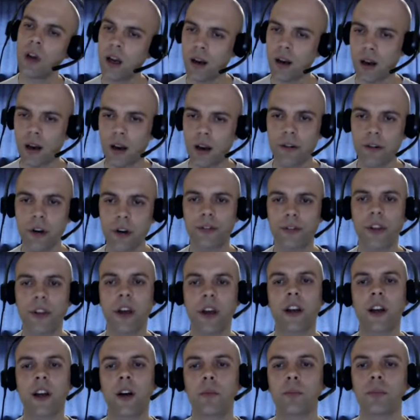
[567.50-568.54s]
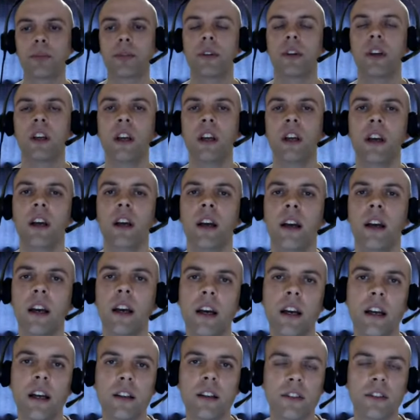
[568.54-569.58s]
I wrote that up,
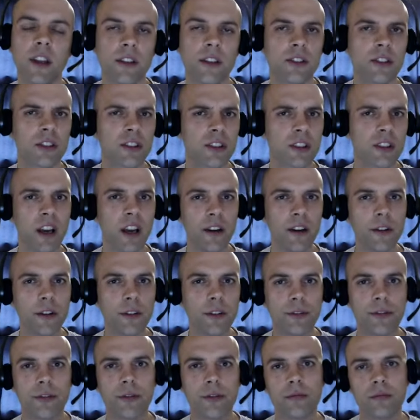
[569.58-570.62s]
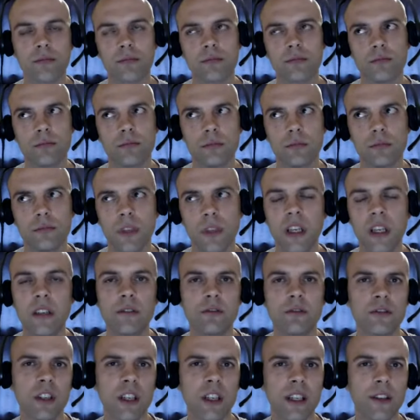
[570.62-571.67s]
and that's kind of
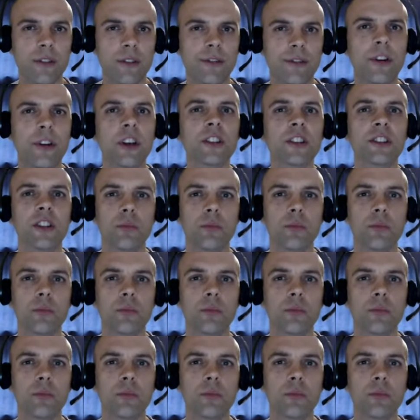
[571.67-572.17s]
really first